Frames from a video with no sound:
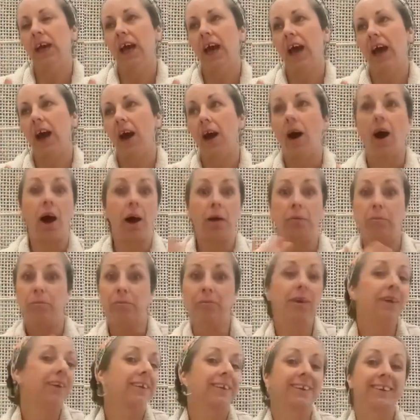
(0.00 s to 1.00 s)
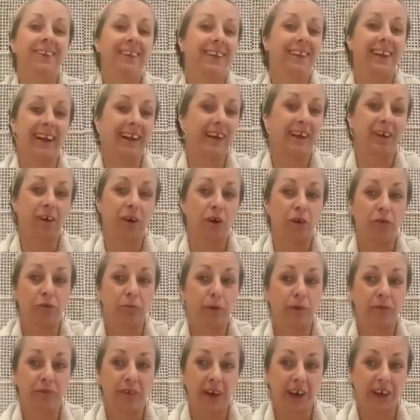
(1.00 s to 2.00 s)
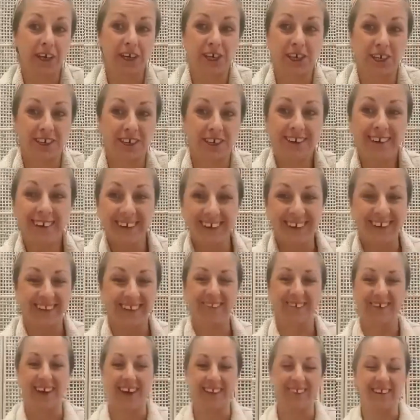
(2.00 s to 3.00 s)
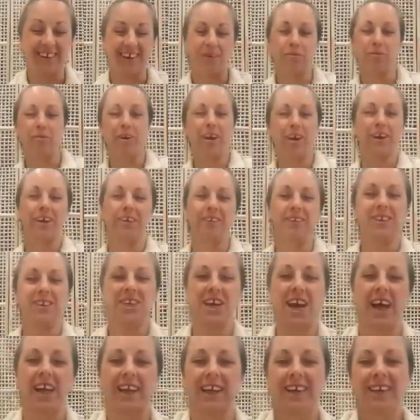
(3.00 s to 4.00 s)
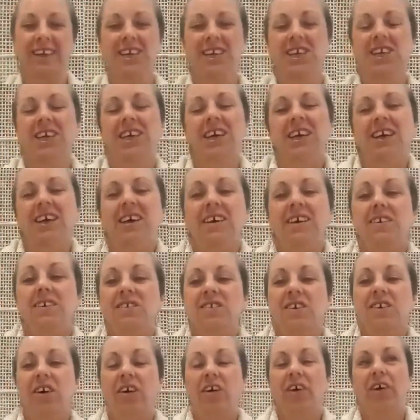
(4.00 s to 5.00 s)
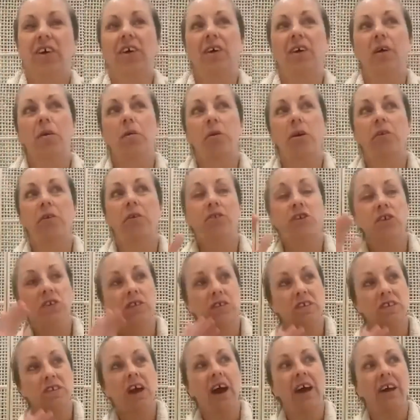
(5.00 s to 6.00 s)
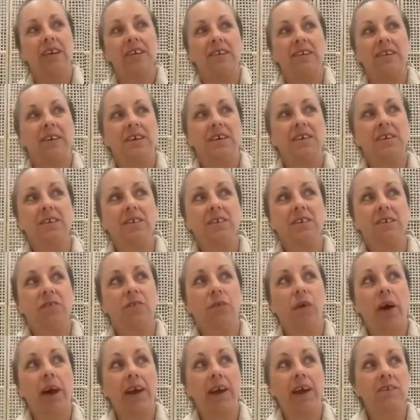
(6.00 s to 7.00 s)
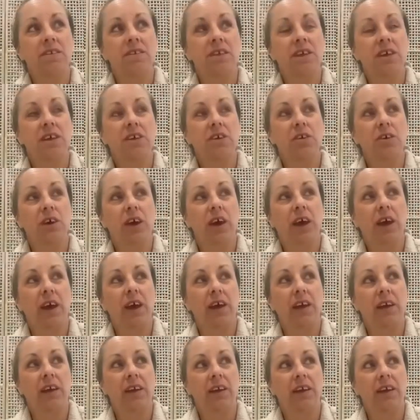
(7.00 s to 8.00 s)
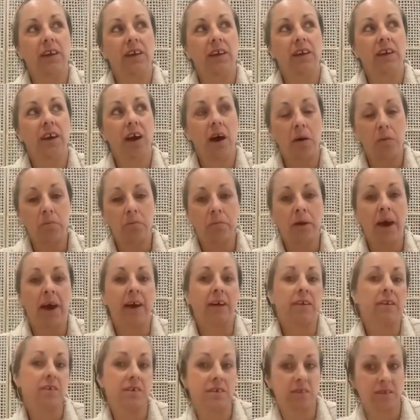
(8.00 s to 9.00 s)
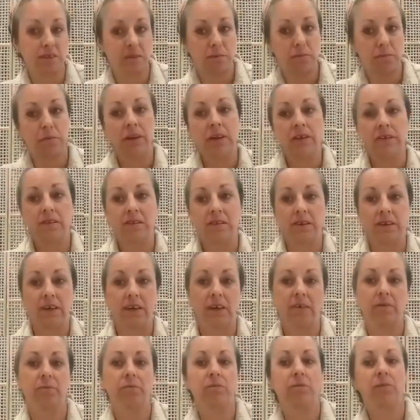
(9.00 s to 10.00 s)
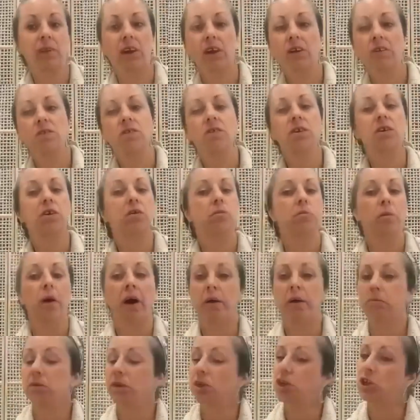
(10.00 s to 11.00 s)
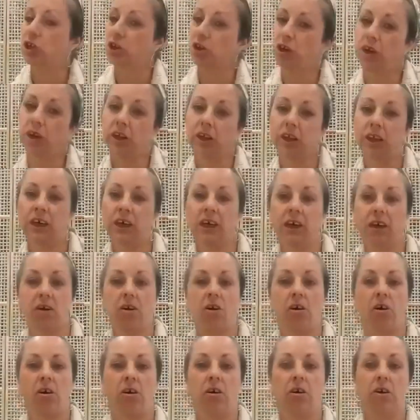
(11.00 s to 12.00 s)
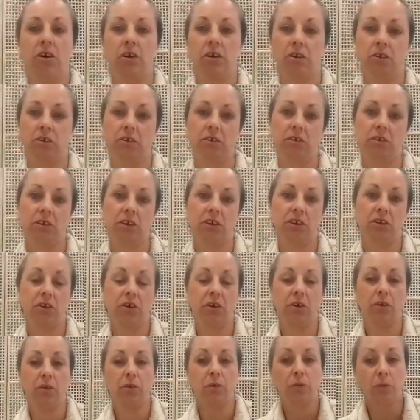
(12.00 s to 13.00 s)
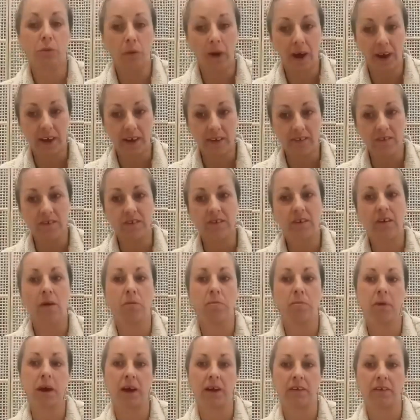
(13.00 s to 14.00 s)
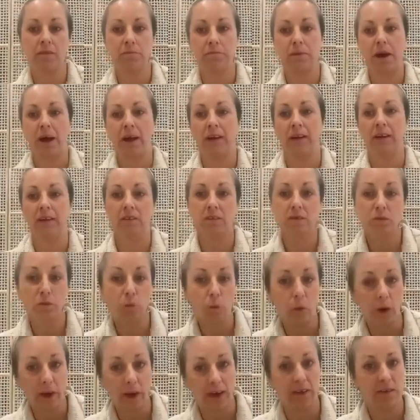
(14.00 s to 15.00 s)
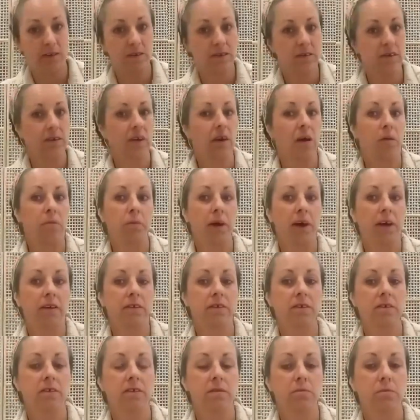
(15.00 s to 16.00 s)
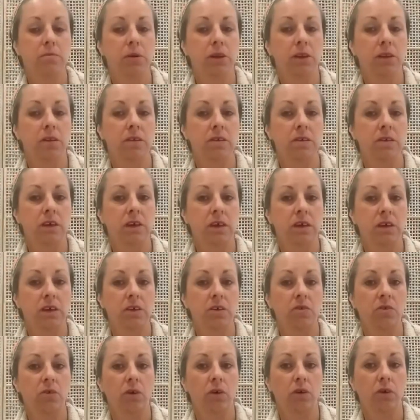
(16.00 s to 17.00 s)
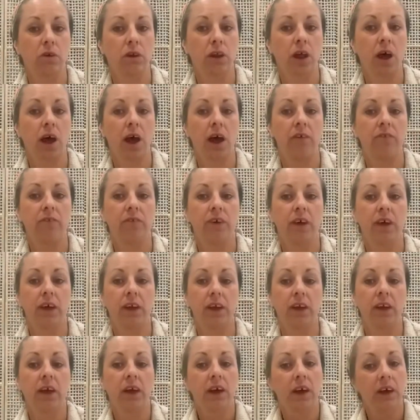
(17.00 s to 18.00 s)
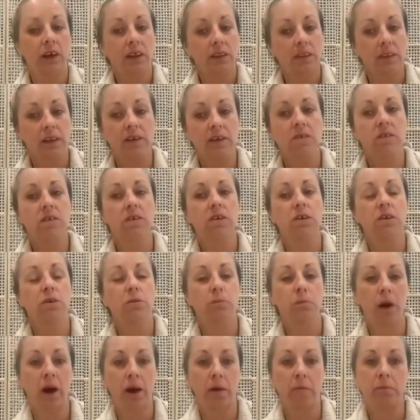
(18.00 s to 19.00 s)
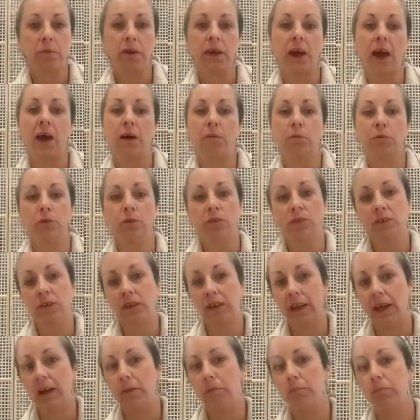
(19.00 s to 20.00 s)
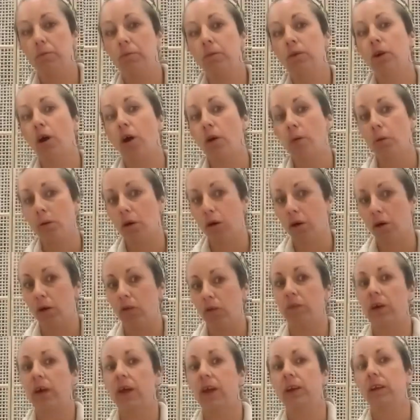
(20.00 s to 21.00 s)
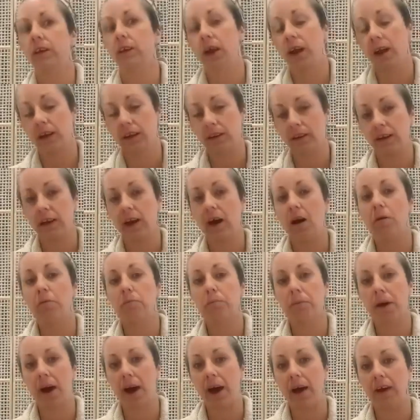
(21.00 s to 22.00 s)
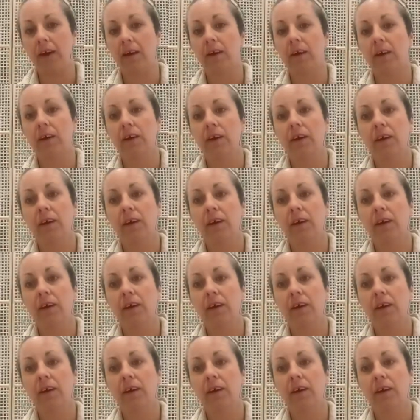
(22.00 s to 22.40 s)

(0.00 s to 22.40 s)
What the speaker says: I'm letting go of perfection in the way that I'm running the challenge. So of just ideas of ways that you can come back to simplicity. And so you might be journaling on, you know, ways to come back to balance, ways to come back to simplicity in your own life, and things that you might be able to let go of and cut back,